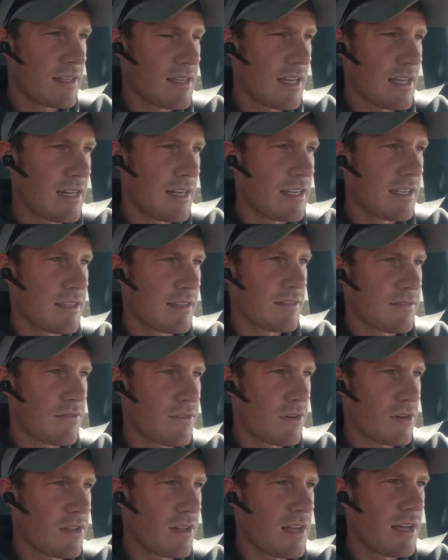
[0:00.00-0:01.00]
getting
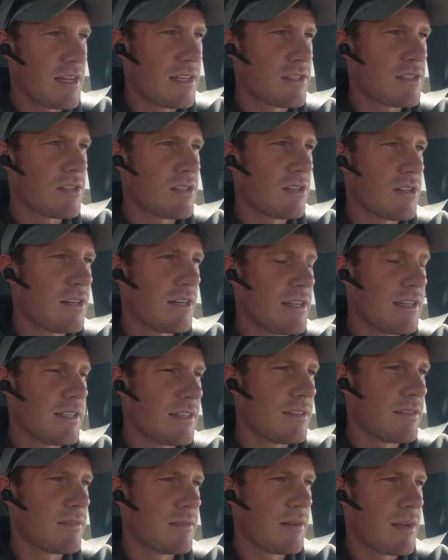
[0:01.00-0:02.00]
fertilizer
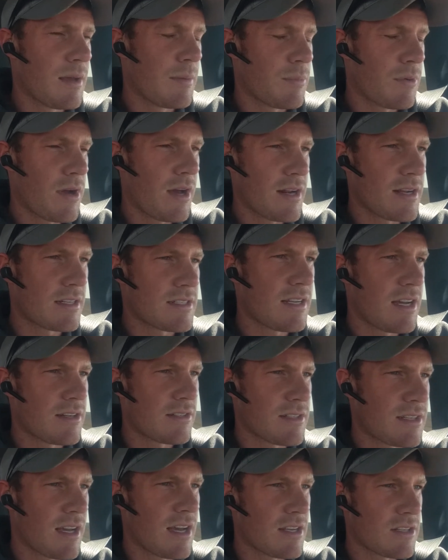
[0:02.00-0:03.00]
and products
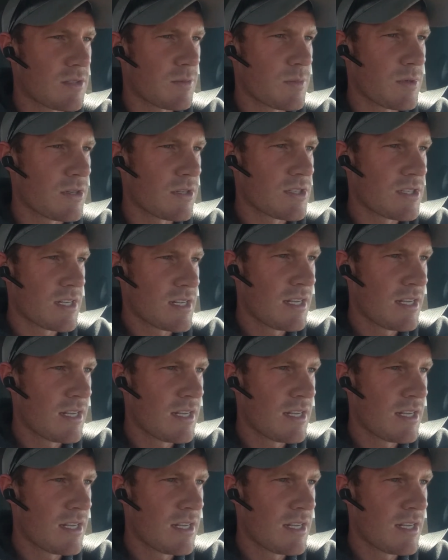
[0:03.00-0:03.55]
out to customers.